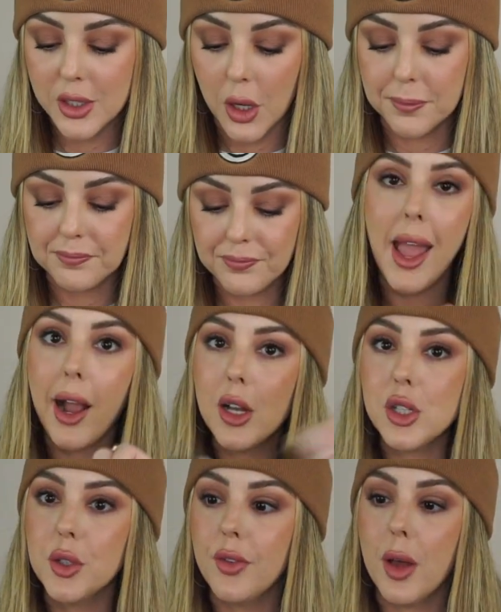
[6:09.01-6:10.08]
So I got
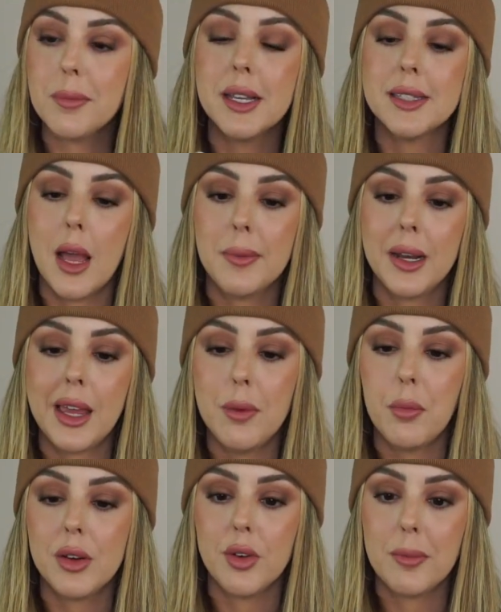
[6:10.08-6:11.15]
2 of them because I'm going to keep
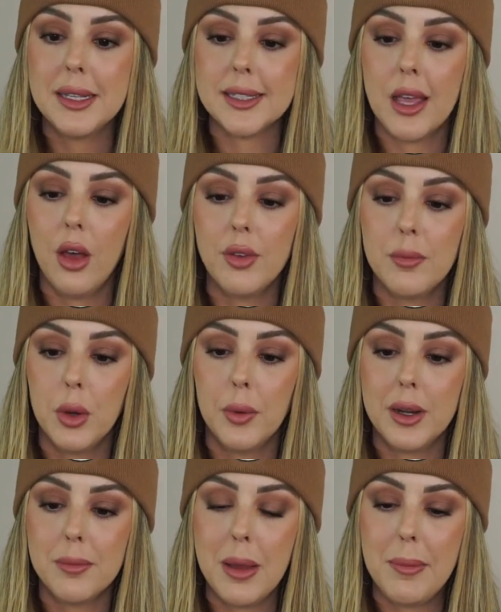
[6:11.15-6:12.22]
one for myself and put
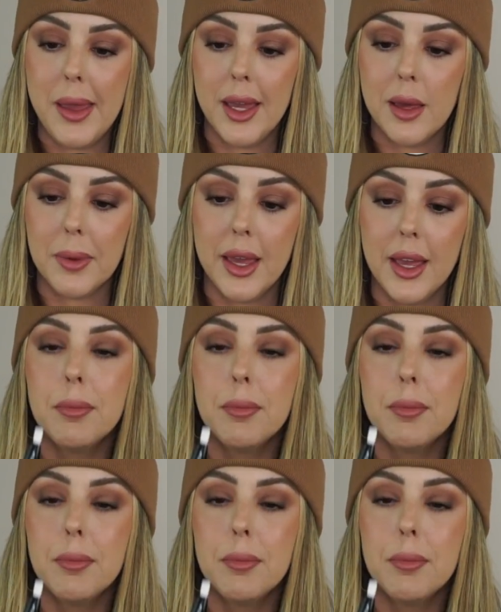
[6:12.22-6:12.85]
one in my makeup kit.